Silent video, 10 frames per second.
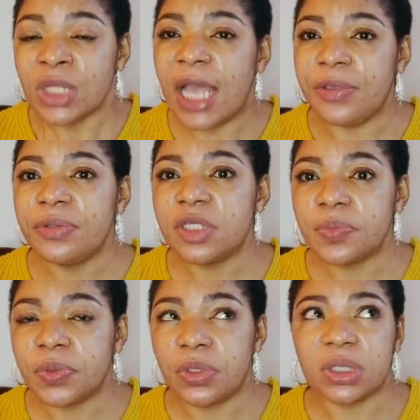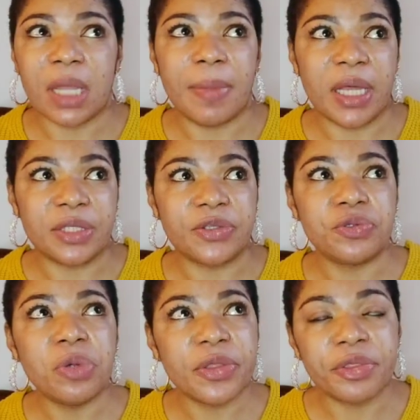i used this product about
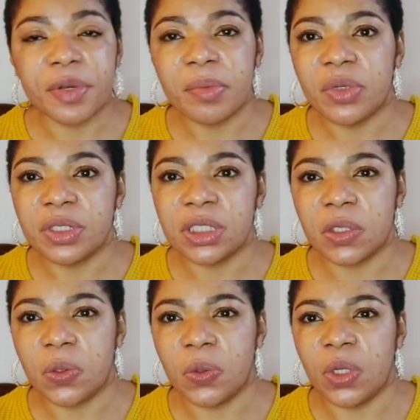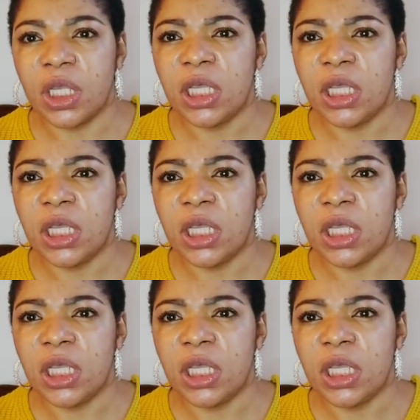two or three months ago